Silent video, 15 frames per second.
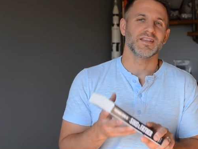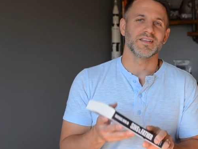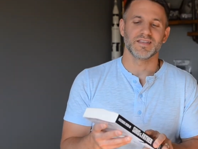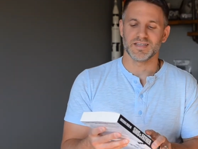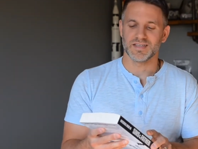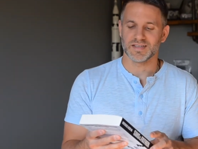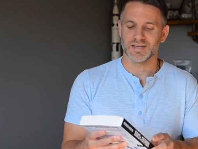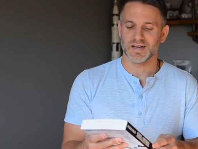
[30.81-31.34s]

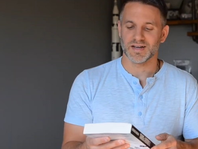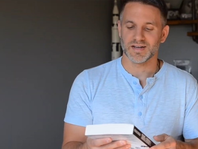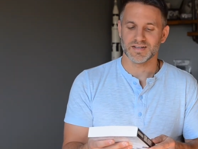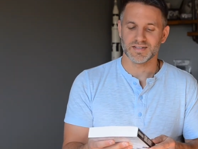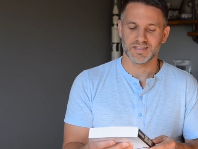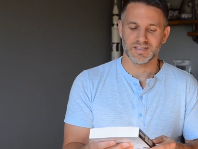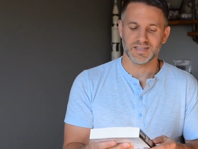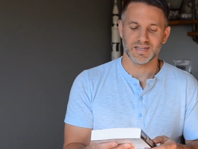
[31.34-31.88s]
The
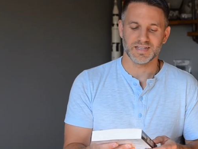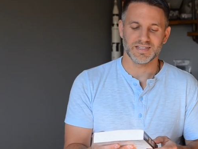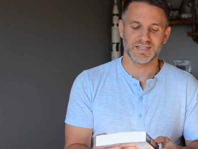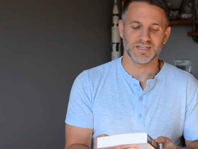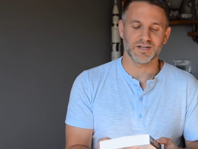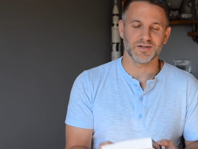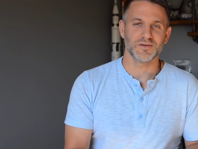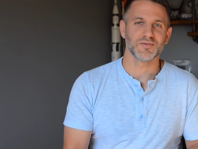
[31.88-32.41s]

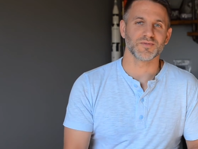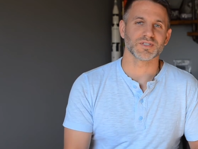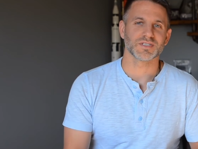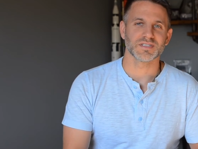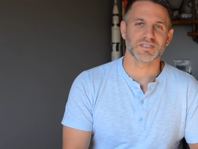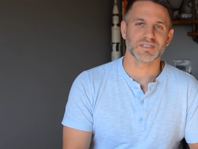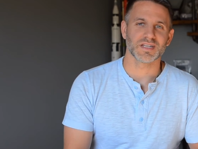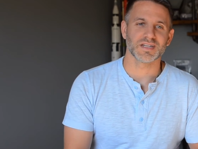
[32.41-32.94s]
idea was
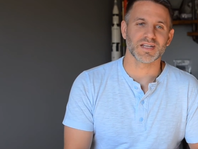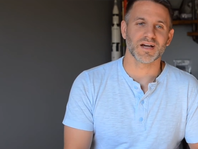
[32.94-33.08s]
to send